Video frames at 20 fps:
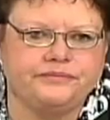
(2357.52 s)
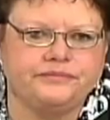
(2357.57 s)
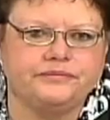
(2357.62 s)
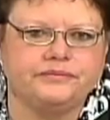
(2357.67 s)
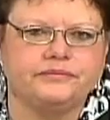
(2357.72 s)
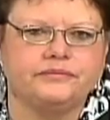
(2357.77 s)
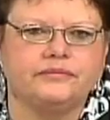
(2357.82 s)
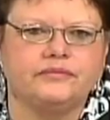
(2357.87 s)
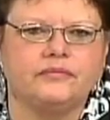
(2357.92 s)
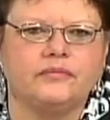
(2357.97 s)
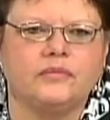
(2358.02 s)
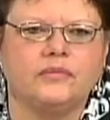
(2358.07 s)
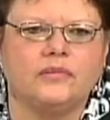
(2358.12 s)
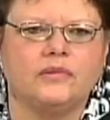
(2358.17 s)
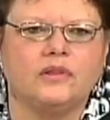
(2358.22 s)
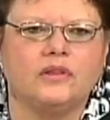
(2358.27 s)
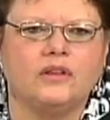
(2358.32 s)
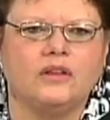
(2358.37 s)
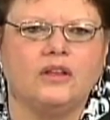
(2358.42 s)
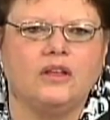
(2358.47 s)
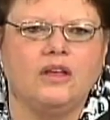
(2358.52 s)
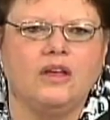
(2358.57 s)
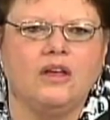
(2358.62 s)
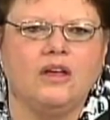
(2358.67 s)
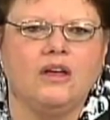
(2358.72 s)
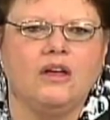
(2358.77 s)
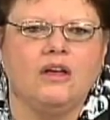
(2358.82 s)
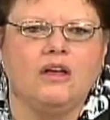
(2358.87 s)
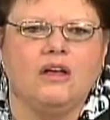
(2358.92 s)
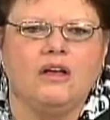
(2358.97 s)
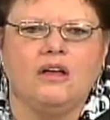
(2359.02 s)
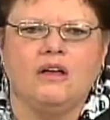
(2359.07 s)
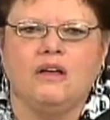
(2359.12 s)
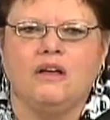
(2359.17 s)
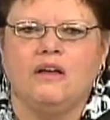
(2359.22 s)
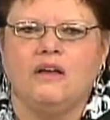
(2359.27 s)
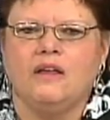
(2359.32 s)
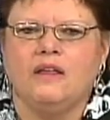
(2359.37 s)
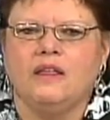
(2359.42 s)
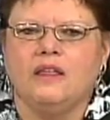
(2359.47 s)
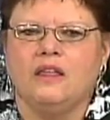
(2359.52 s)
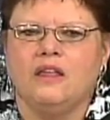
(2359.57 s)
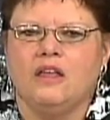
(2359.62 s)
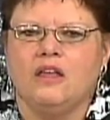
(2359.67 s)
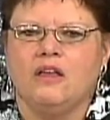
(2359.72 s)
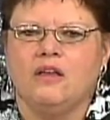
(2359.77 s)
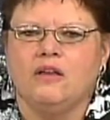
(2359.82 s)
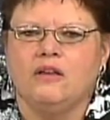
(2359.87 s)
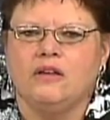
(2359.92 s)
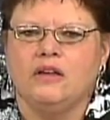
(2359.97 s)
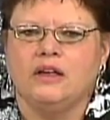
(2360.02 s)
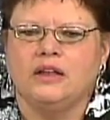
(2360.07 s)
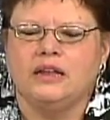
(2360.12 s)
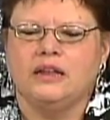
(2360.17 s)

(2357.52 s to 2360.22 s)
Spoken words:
(no one is talking)